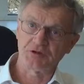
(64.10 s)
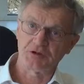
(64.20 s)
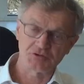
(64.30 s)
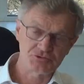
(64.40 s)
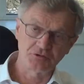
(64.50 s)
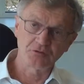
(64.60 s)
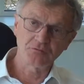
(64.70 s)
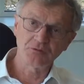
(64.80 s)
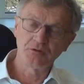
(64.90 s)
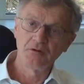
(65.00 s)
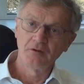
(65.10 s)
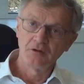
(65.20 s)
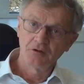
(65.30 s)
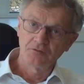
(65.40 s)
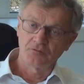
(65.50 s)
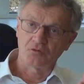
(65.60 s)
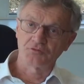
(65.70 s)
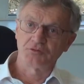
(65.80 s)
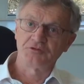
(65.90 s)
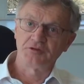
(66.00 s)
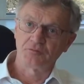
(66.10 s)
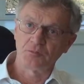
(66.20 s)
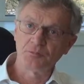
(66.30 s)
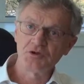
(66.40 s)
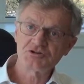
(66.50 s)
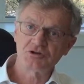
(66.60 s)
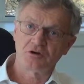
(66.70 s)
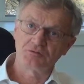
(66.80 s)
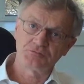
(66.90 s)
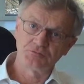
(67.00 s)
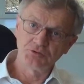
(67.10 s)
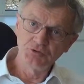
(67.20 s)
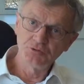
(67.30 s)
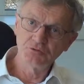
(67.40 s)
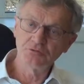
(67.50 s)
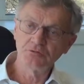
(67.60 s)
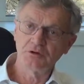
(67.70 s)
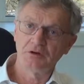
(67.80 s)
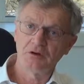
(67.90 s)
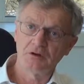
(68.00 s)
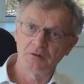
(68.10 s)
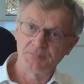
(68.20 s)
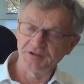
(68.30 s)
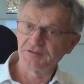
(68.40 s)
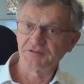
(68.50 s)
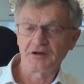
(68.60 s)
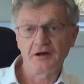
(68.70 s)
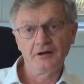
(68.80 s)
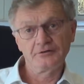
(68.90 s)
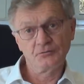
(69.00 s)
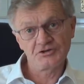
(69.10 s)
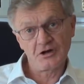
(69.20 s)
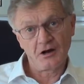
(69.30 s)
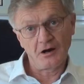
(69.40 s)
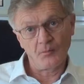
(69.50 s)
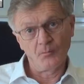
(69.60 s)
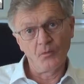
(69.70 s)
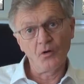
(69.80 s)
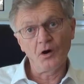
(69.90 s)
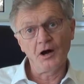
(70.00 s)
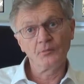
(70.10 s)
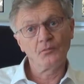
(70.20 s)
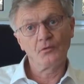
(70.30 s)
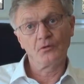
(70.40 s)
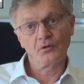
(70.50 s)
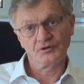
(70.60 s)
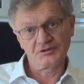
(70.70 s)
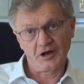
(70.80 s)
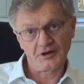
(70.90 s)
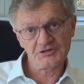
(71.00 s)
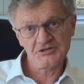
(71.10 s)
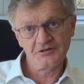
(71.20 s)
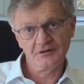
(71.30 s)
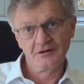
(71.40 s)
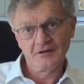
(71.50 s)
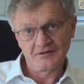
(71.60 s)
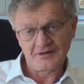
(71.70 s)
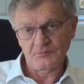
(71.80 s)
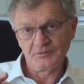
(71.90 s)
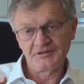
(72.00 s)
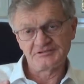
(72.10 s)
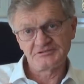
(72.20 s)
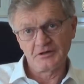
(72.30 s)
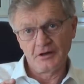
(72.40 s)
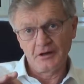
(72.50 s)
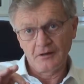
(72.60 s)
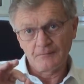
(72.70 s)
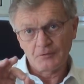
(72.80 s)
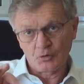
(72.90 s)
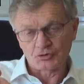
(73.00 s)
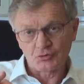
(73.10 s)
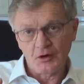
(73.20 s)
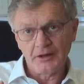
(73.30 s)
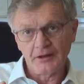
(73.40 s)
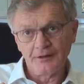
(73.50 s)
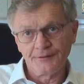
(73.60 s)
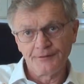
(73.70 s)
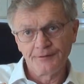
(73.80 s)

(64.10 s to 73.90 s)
their turnover, for the development of new pesticides which are more and more targeted. That means controlling